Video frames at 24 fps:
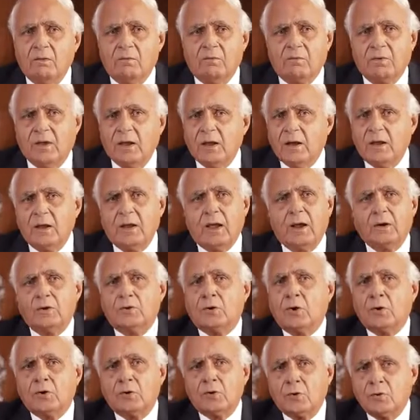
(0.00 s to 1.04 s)
Frankly, I
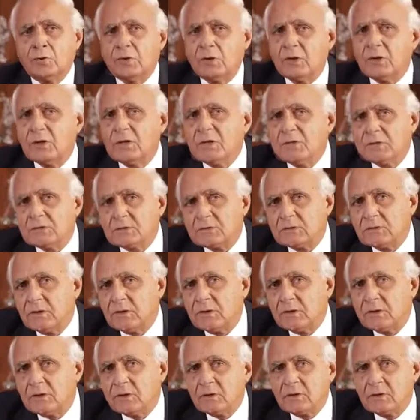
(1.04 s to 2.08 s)
don't know the answer.